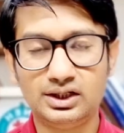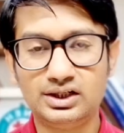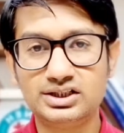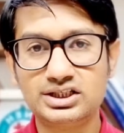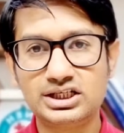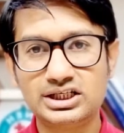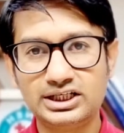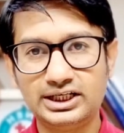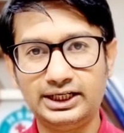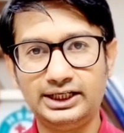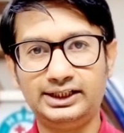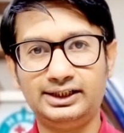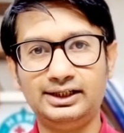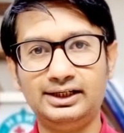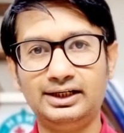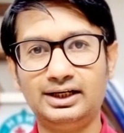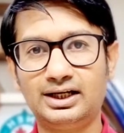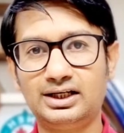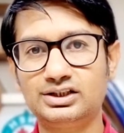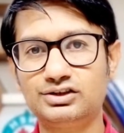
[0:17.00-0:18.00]
Stay
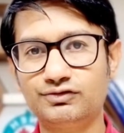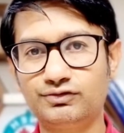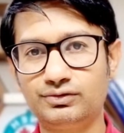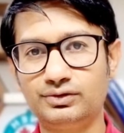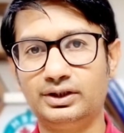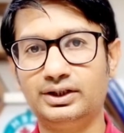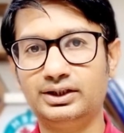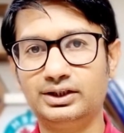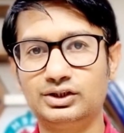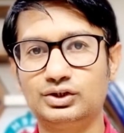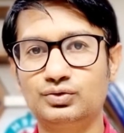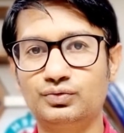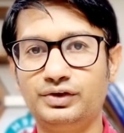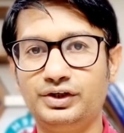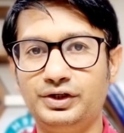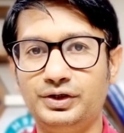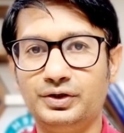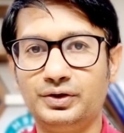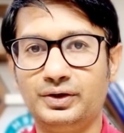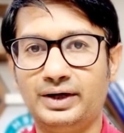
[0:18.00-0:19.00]
till last in this
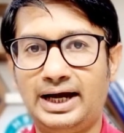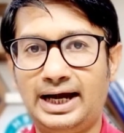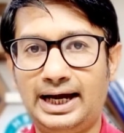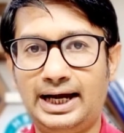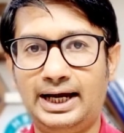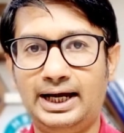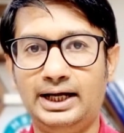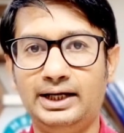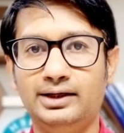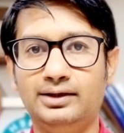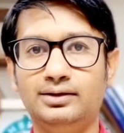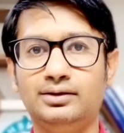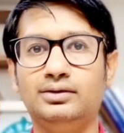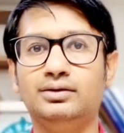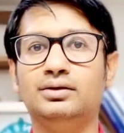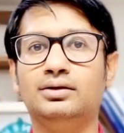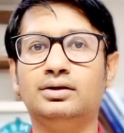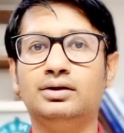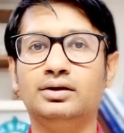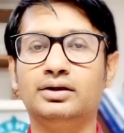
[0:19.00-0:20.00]
video
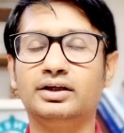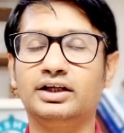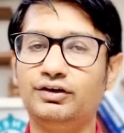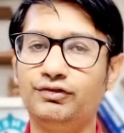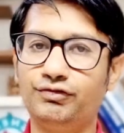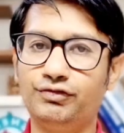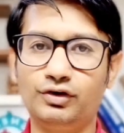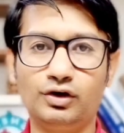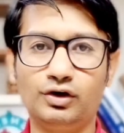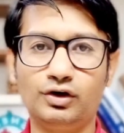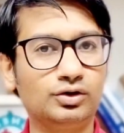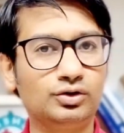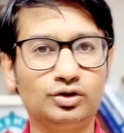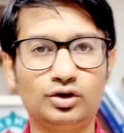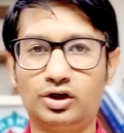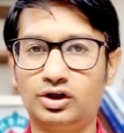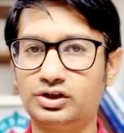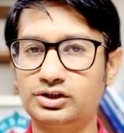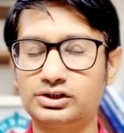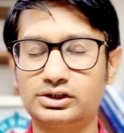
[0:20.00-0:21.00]
and give your
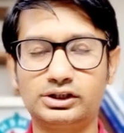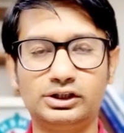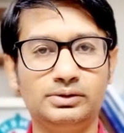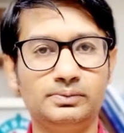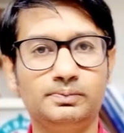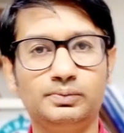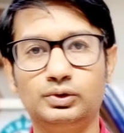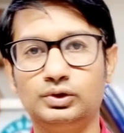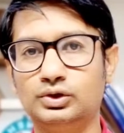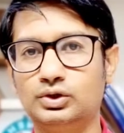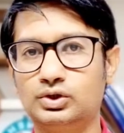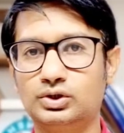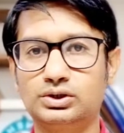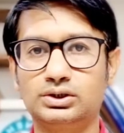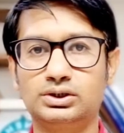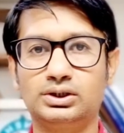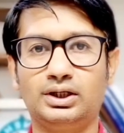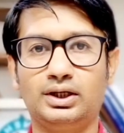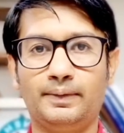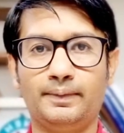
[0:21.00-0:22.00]
thoughts,
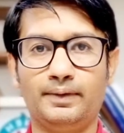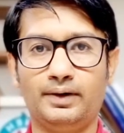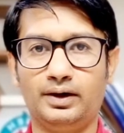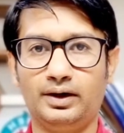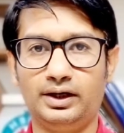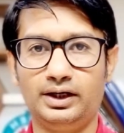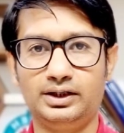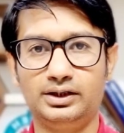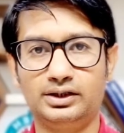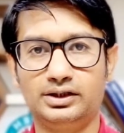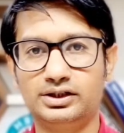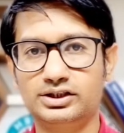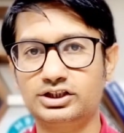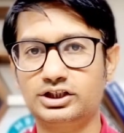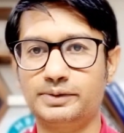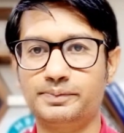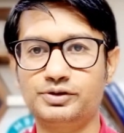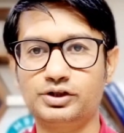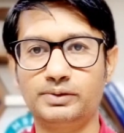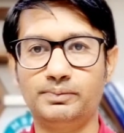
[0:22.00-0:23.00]
inputs in the
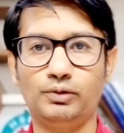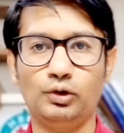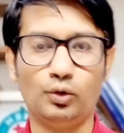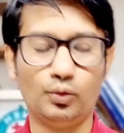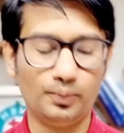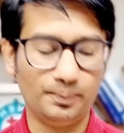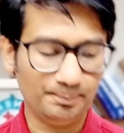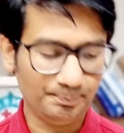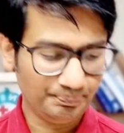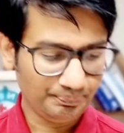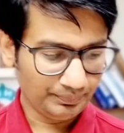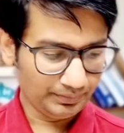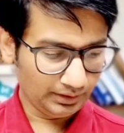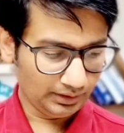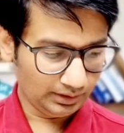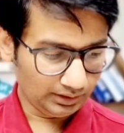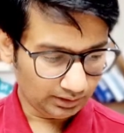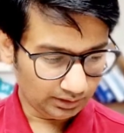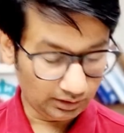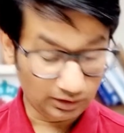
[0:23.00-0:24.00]
description below,
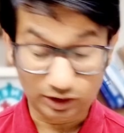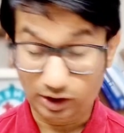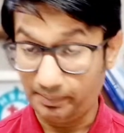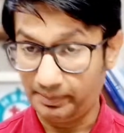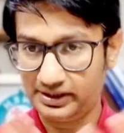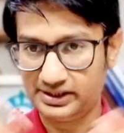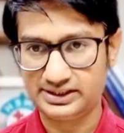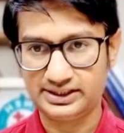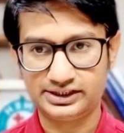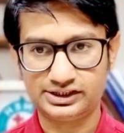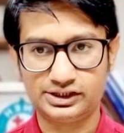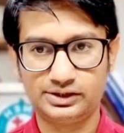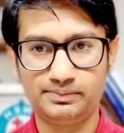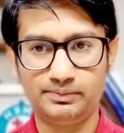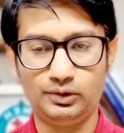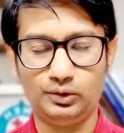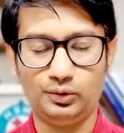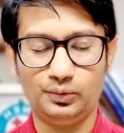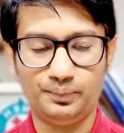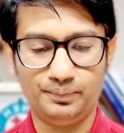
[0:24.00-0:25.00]
comment section
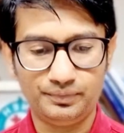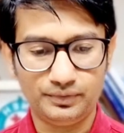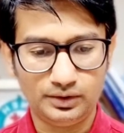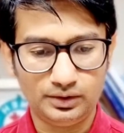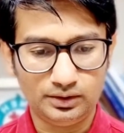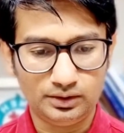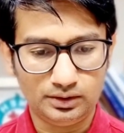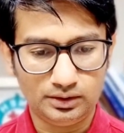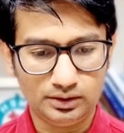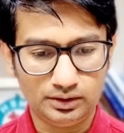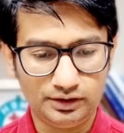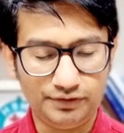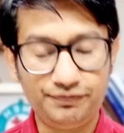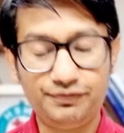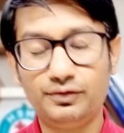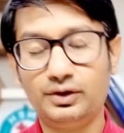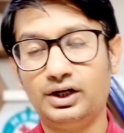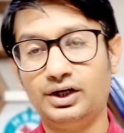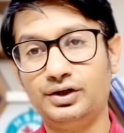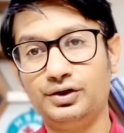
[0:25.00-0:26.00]
below.
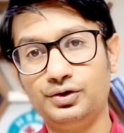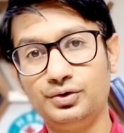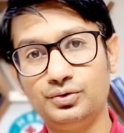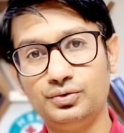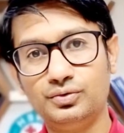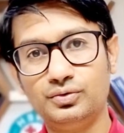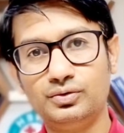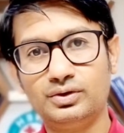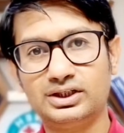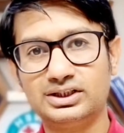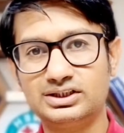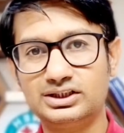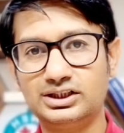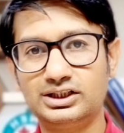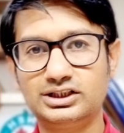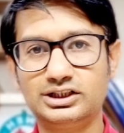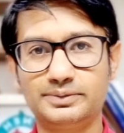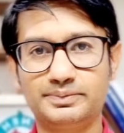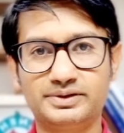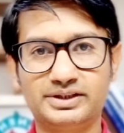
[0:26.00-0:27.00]
If you are new,
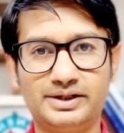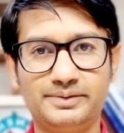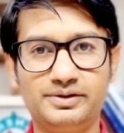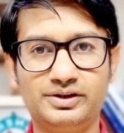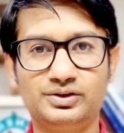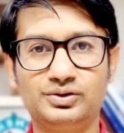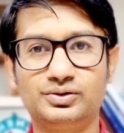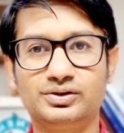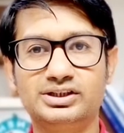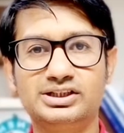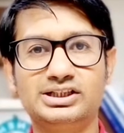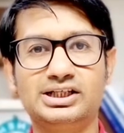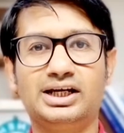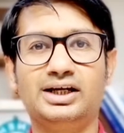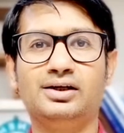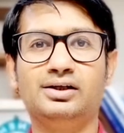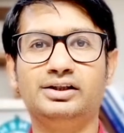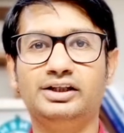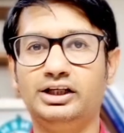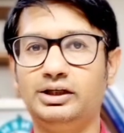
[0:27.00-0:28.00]
consider subscribing to this
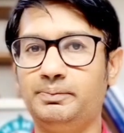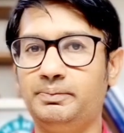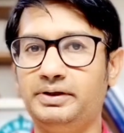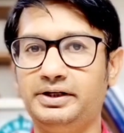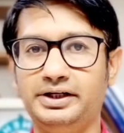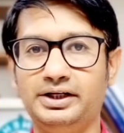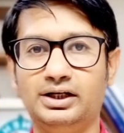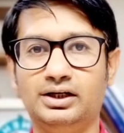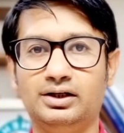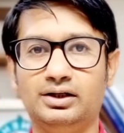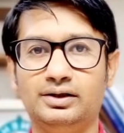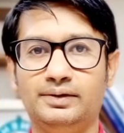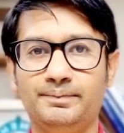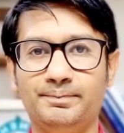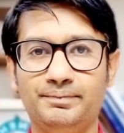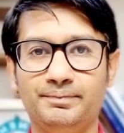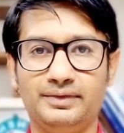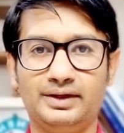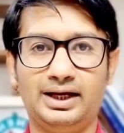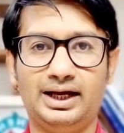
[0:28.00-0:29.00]
channel Thinkpedia,
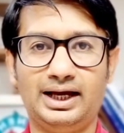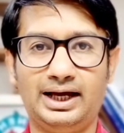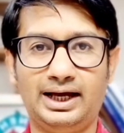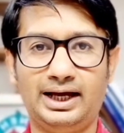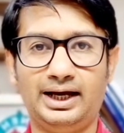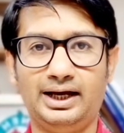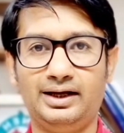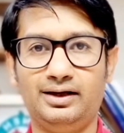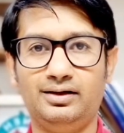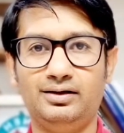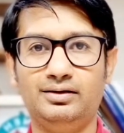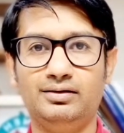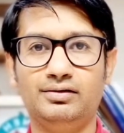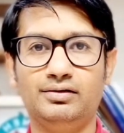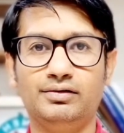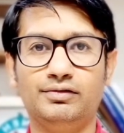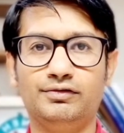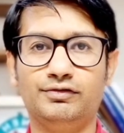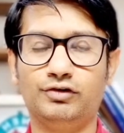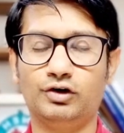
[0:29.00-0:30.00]
and
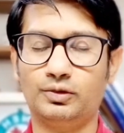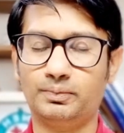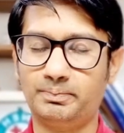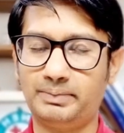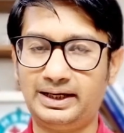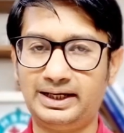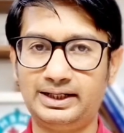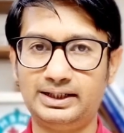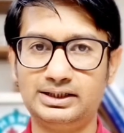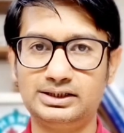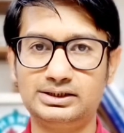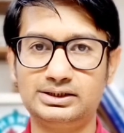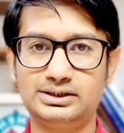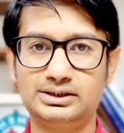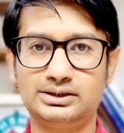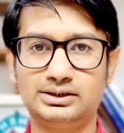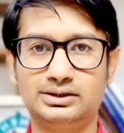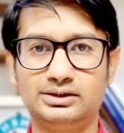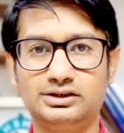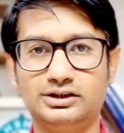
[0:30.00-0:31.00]
for
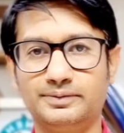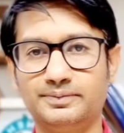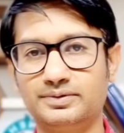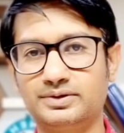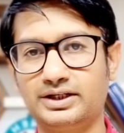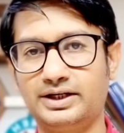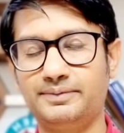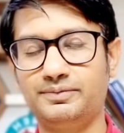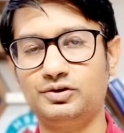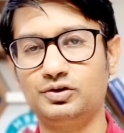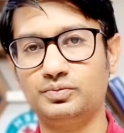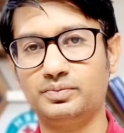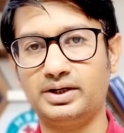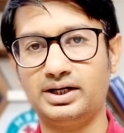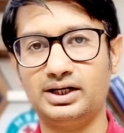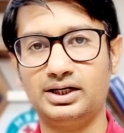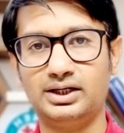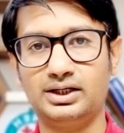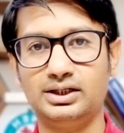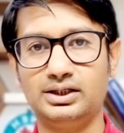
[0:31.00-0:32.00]
parents, subscribe to
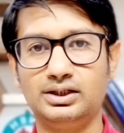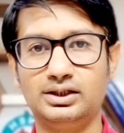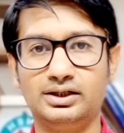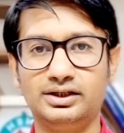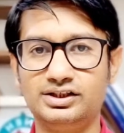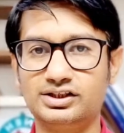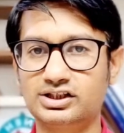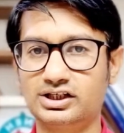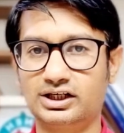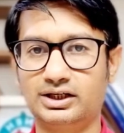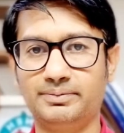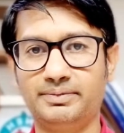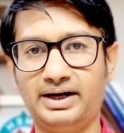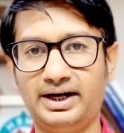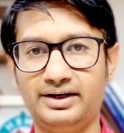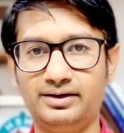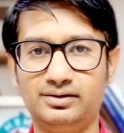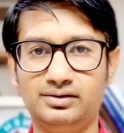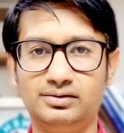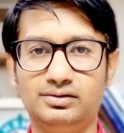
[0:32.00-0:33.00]
my Instagram
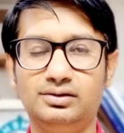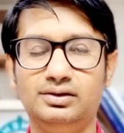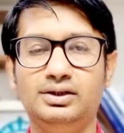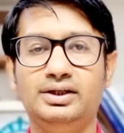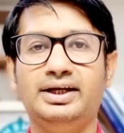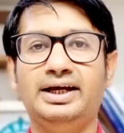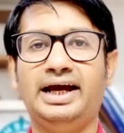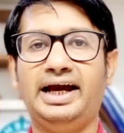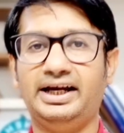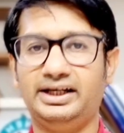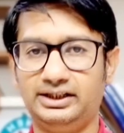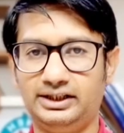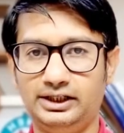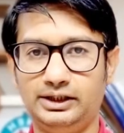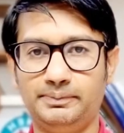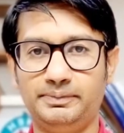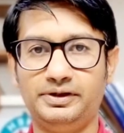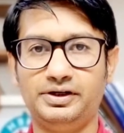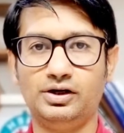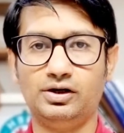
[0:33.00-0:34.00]
handle at
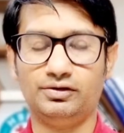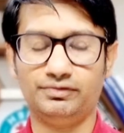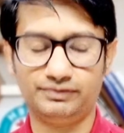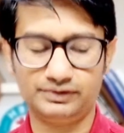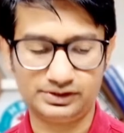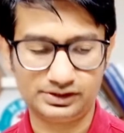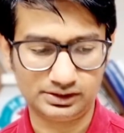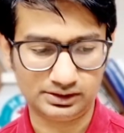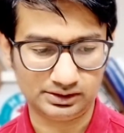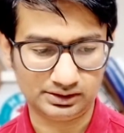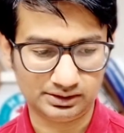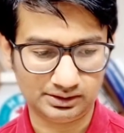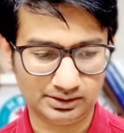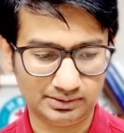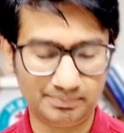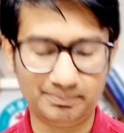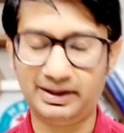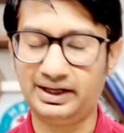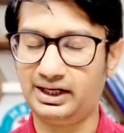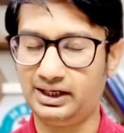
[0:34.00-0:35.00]
Thinkpedia Official.
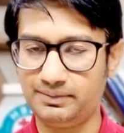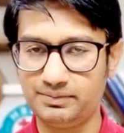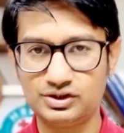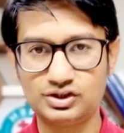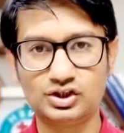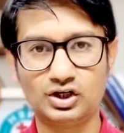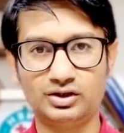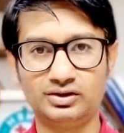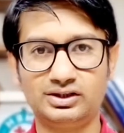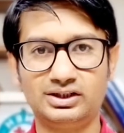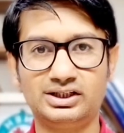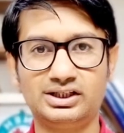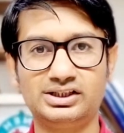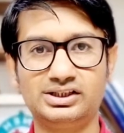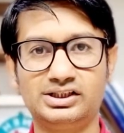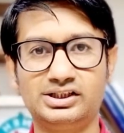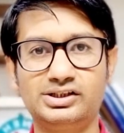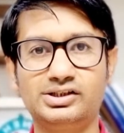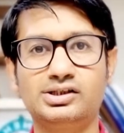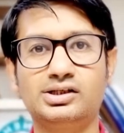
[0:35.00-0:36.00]
My name is Dr.
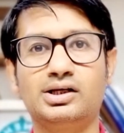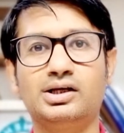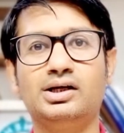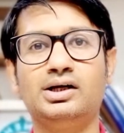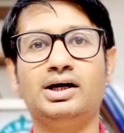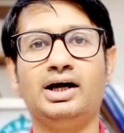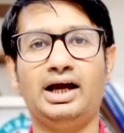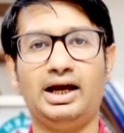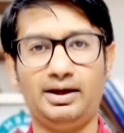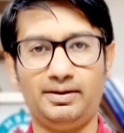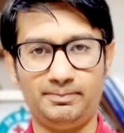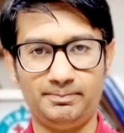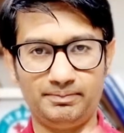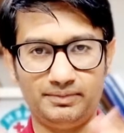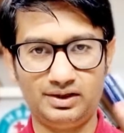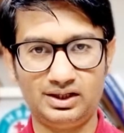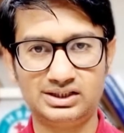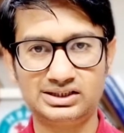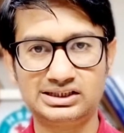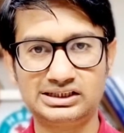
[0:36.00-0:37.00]
Khanjan Shah. I am
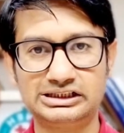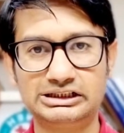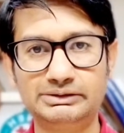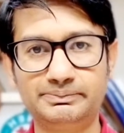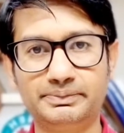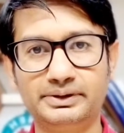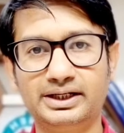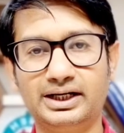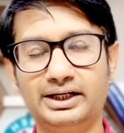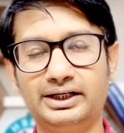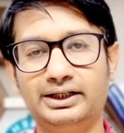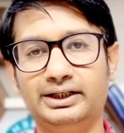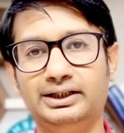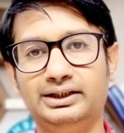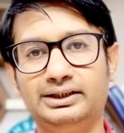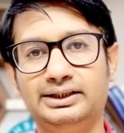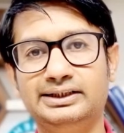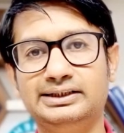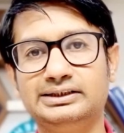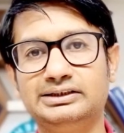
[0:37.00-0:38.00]
consultant pediatric
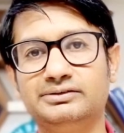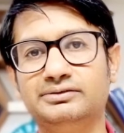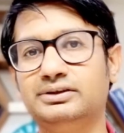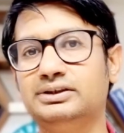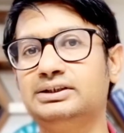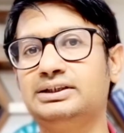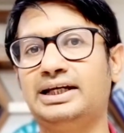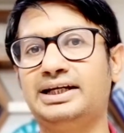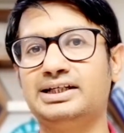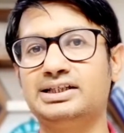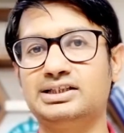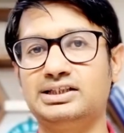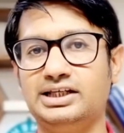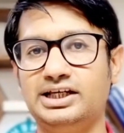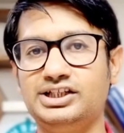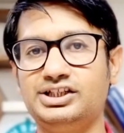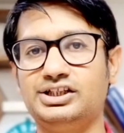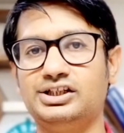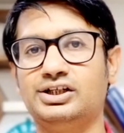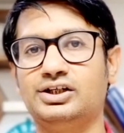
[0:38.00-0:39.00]
intensivist at
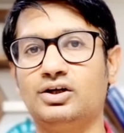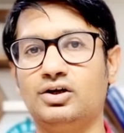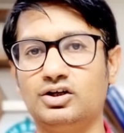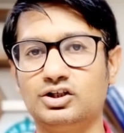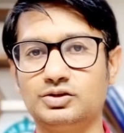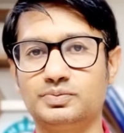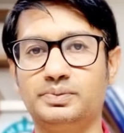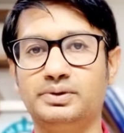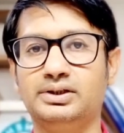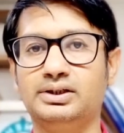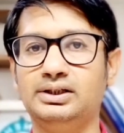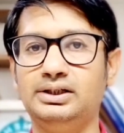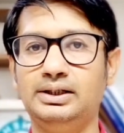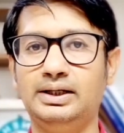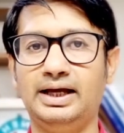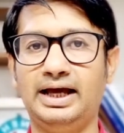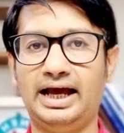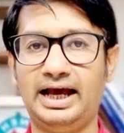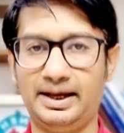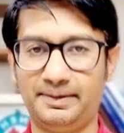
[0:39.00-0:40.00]
Sneh Children Hospital,
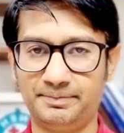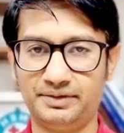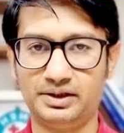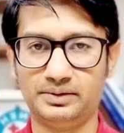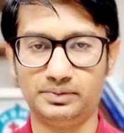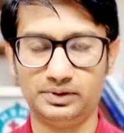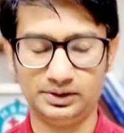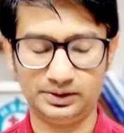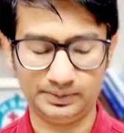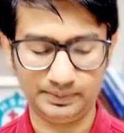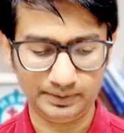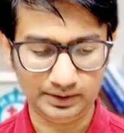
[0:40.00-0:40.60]
Ahmedabad.